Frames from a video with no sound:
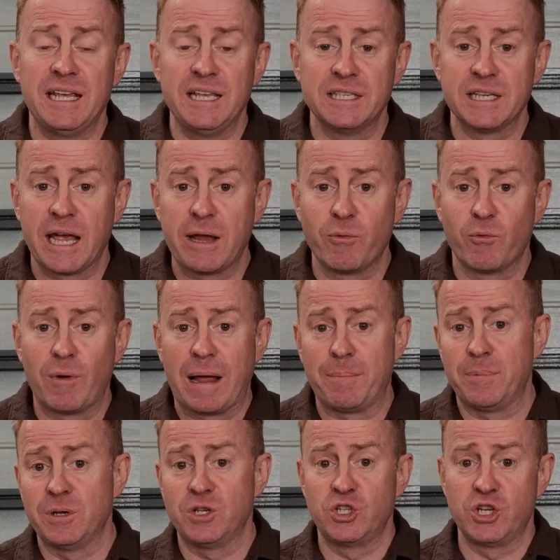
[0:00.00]
is a
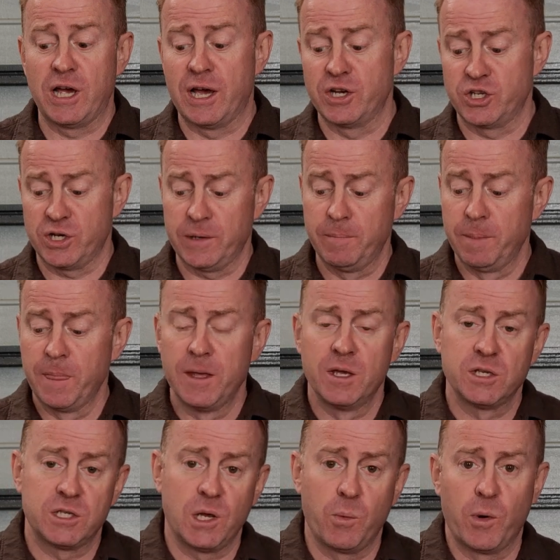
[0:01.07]
rapid charger.
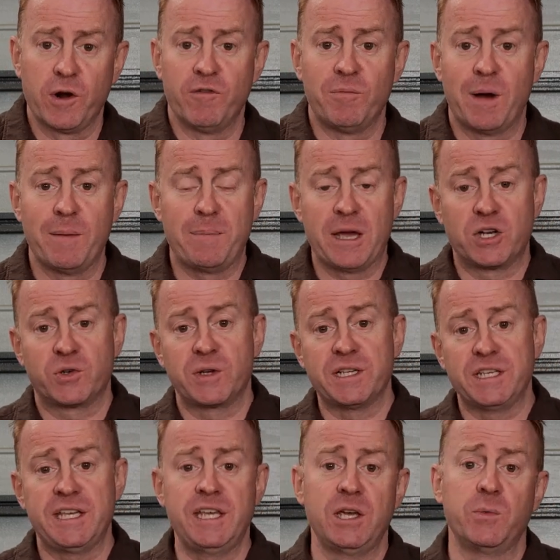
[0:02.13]
So one of my
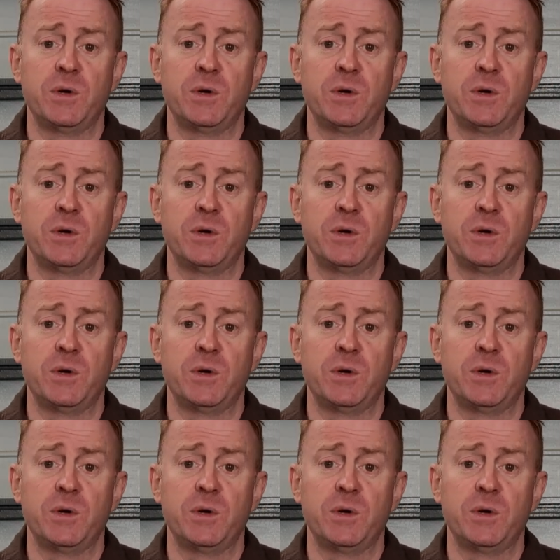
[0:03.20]
batteries here,